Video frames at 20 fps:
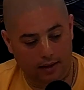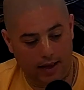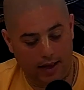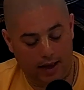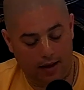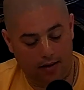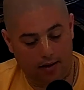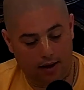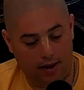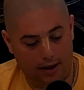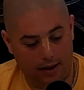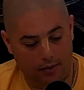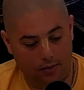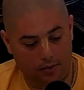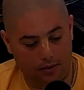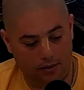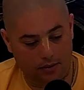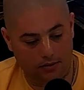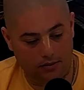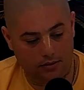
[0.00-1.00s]
how I
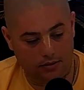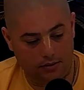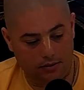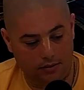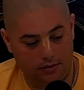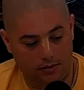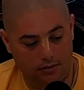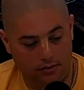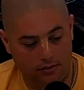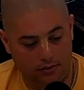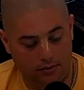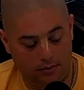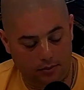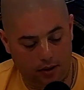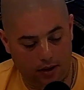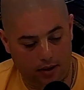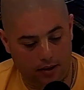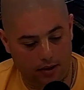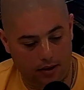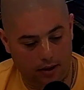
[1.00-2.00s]
was
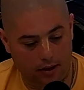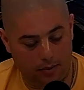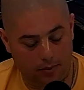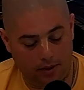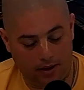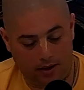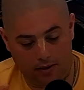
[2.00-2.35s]
brought up,